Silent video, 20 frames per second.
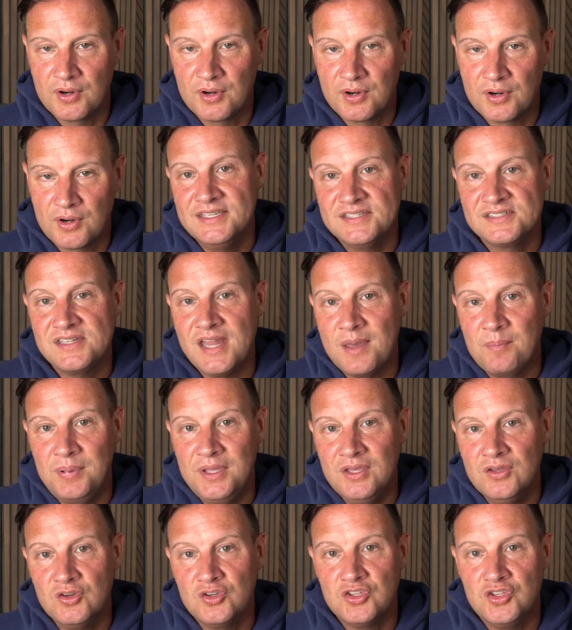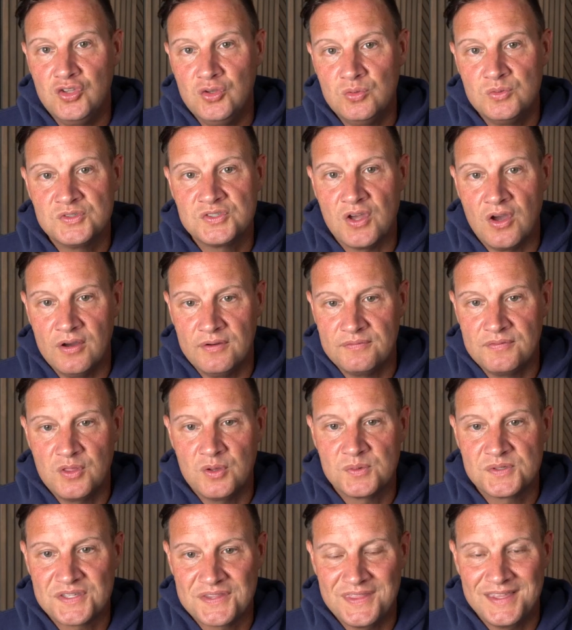He is not being accused of
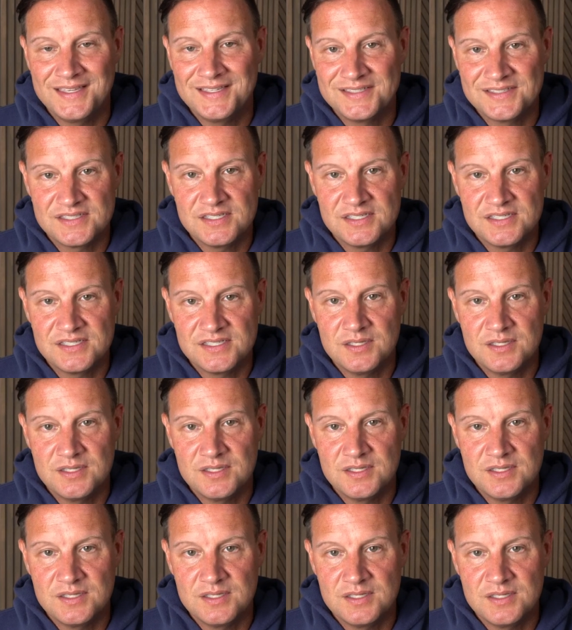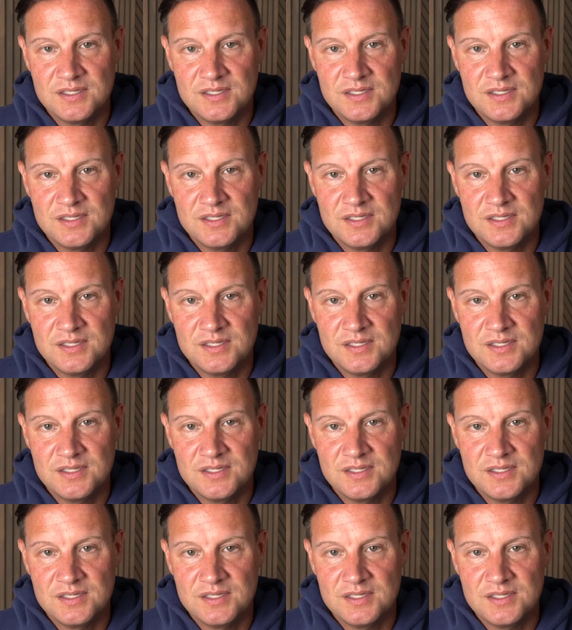those things himself.